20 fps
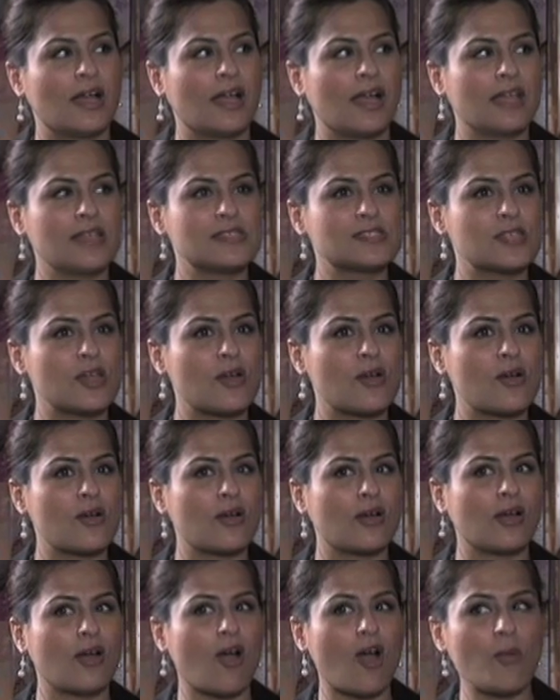I saw
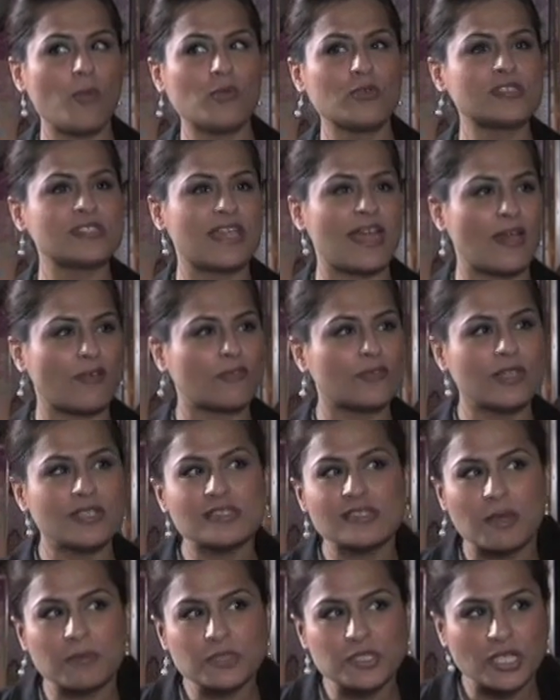almost every
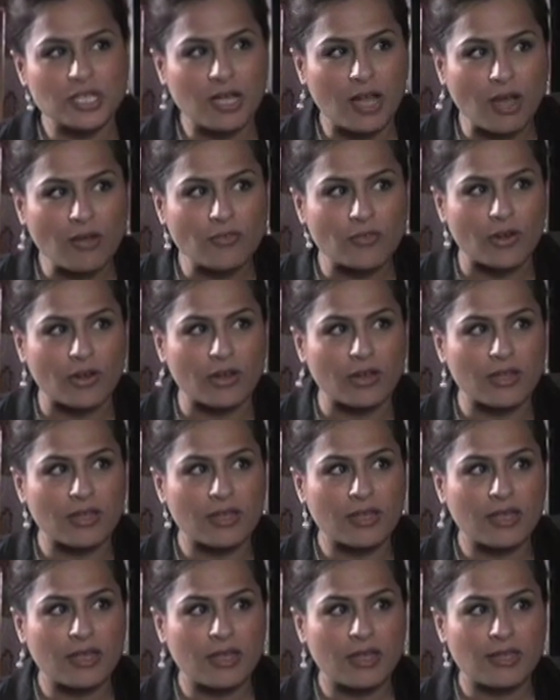subject covered,
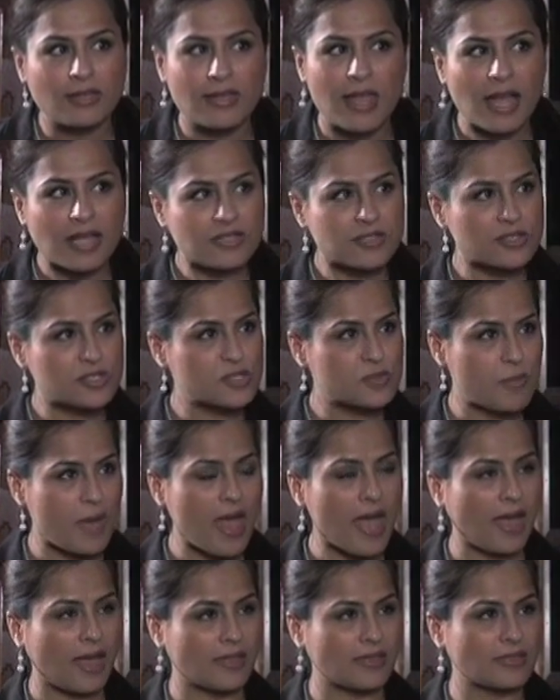not just
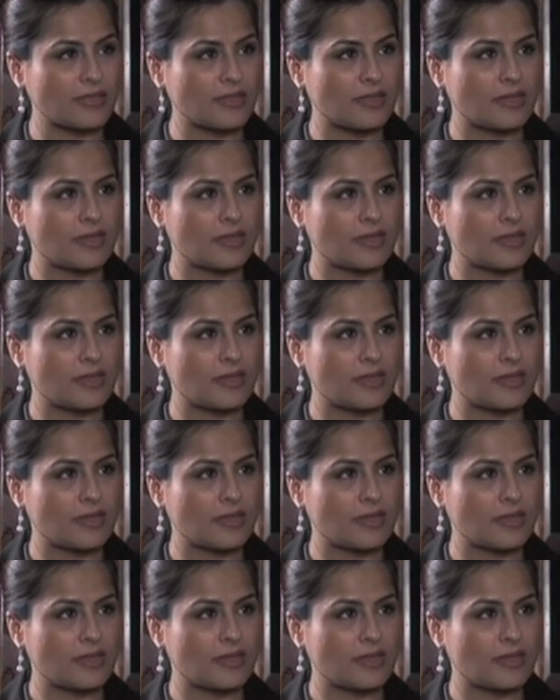math,